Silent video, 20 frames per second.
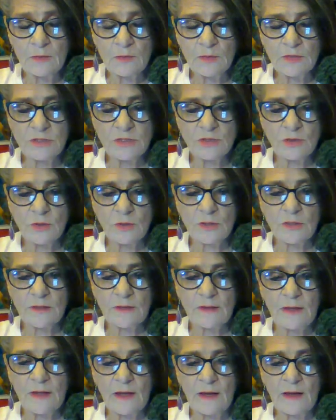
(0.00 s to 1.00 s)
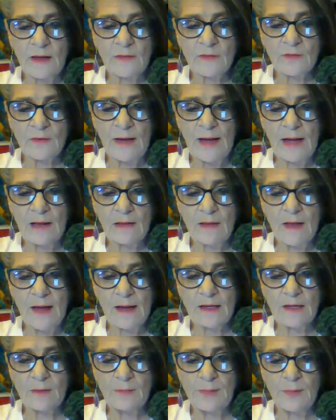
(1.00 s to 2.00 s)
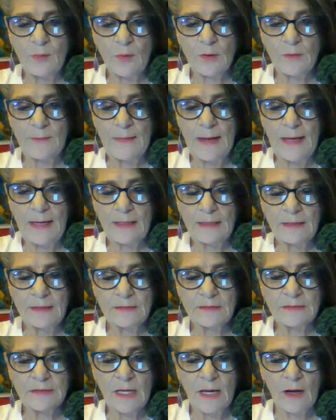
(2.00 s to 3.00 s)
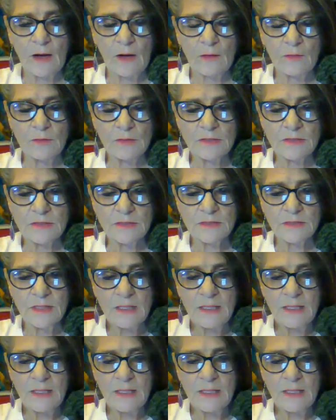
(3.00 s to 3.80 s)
retorted the other. "How like a poor man he talks."